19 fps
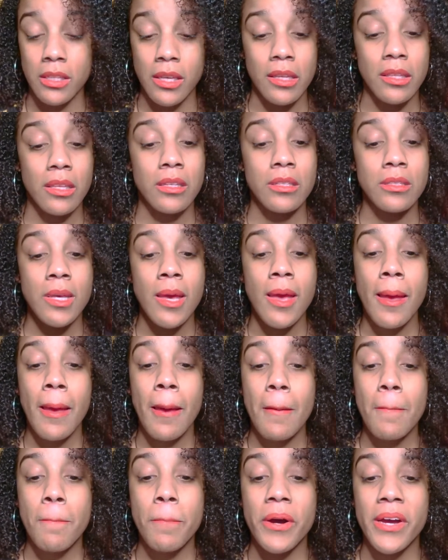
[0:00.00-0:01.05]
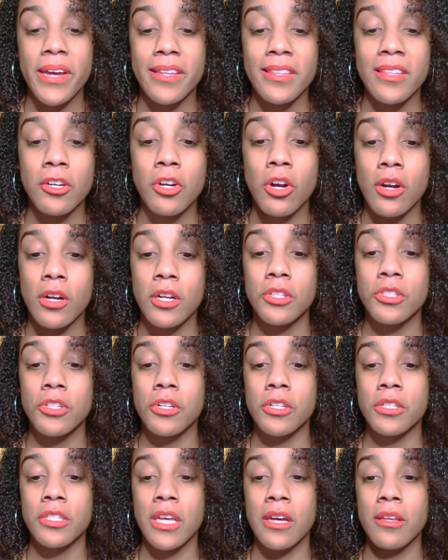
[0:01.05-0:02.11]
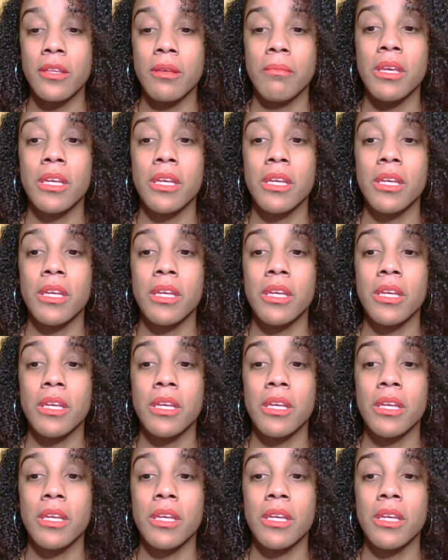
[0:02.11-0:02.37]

it like this but the cards are telling